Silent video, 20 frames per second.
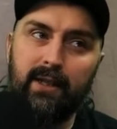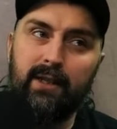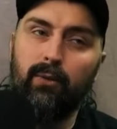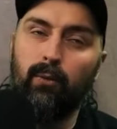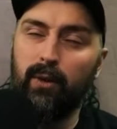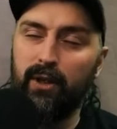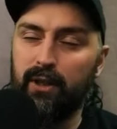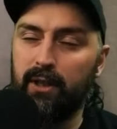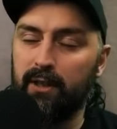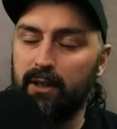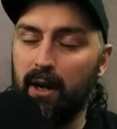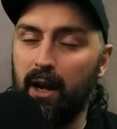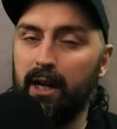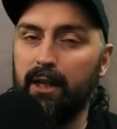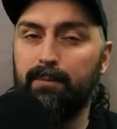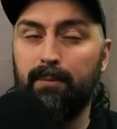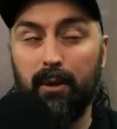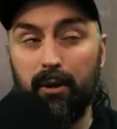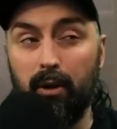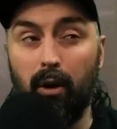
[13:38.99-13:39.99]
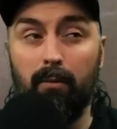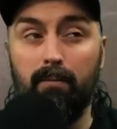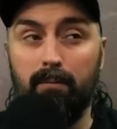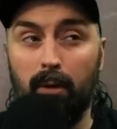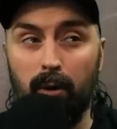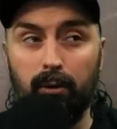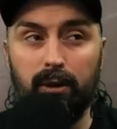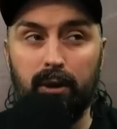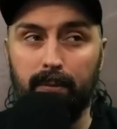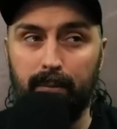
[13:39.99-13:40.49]
which is nice, but not
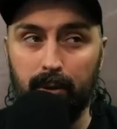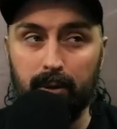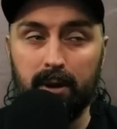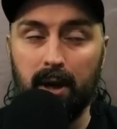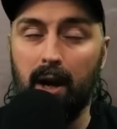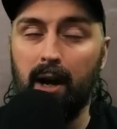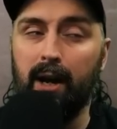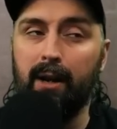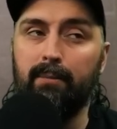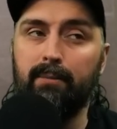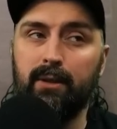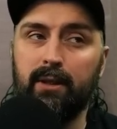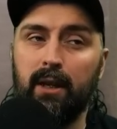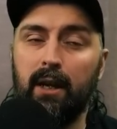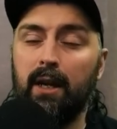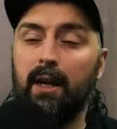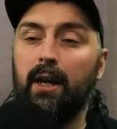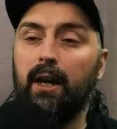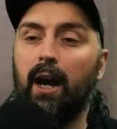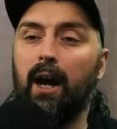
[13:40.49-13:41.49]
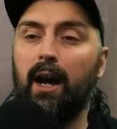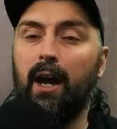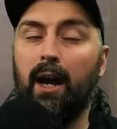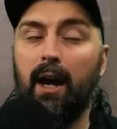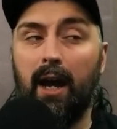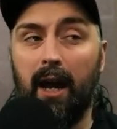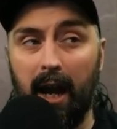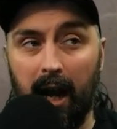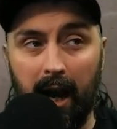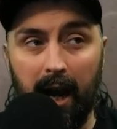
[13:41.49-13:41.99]
multiple times
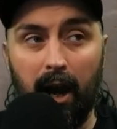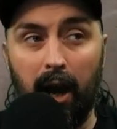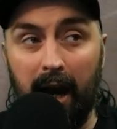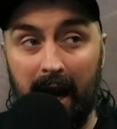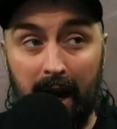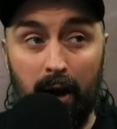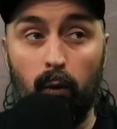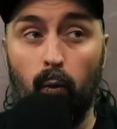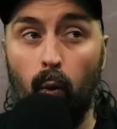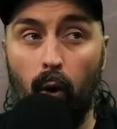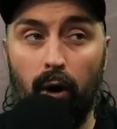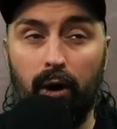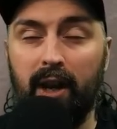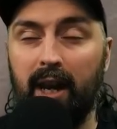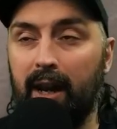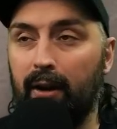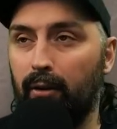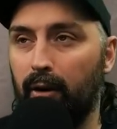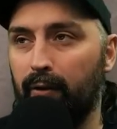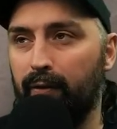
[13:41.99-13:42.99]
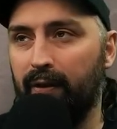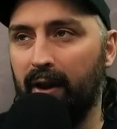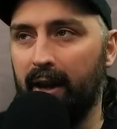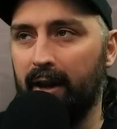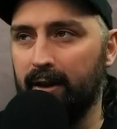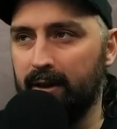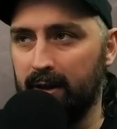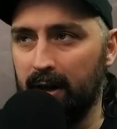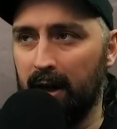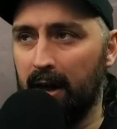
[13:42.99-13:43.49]
like in one hero
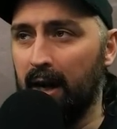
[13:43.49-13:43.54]
phase.